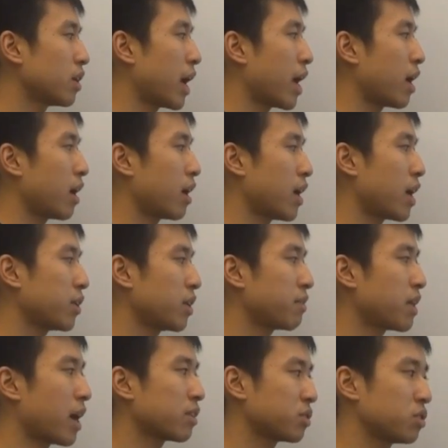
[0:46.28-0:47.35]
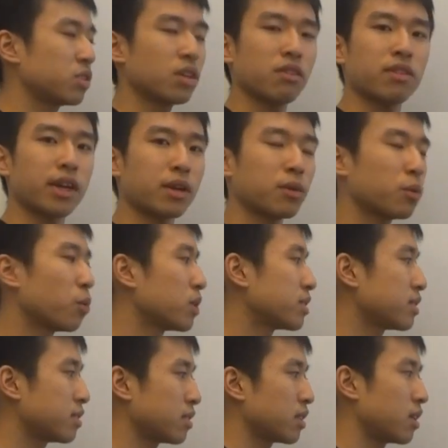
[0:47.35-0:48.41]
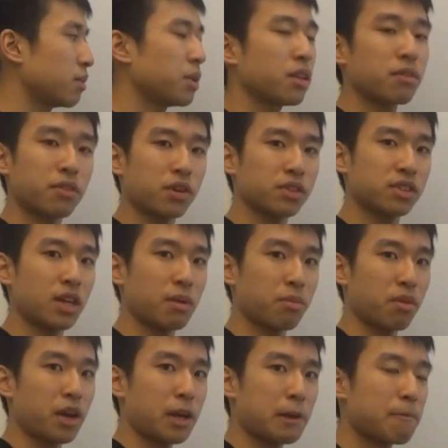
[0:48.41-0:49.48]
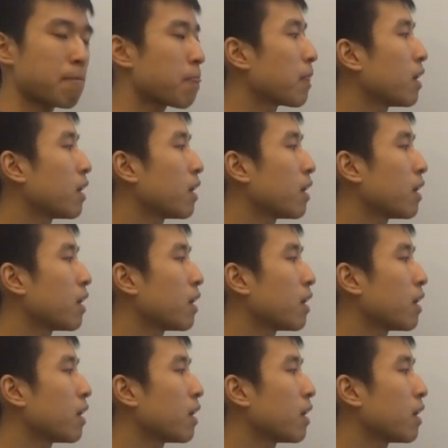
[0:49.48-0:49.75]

uh, you have to ask yourself, like, what's going to be the first step, right?